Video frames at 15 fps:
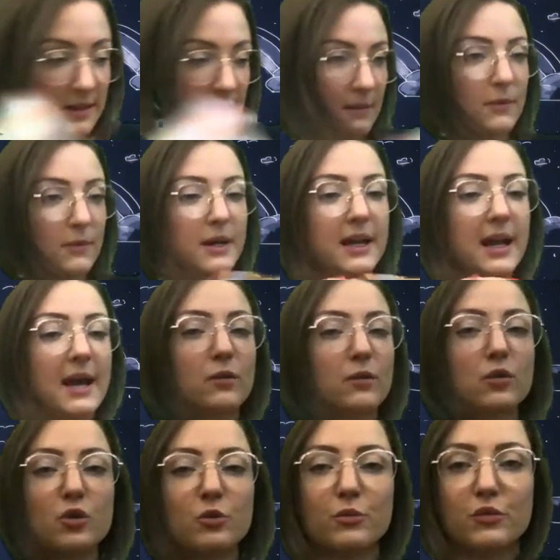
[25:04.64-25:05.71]
I'm running out
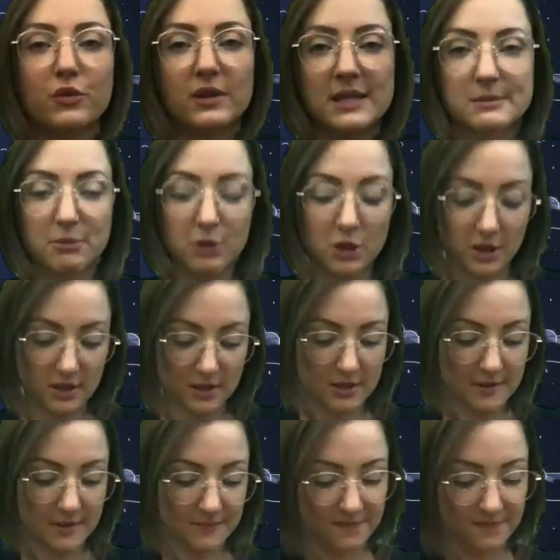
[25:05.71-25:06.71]
of room for these books.